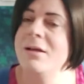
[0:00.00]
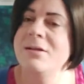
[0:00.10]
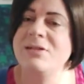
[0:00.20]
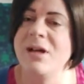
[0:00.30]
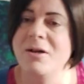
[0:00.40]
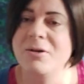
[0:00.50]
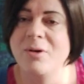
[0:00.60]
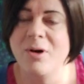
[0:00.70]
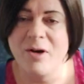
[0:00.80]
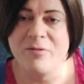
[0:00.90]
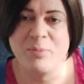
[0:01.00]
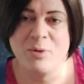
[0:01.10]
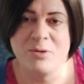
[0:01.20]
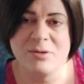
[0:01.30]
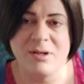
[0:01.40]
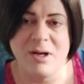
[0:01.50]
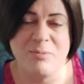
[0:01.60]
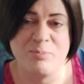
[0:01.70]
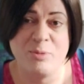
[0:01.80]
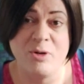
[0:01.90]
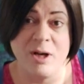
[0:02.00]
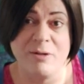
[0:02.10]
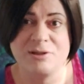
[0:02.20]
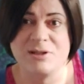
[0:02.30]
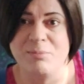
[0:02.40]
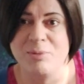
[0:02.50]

So I originally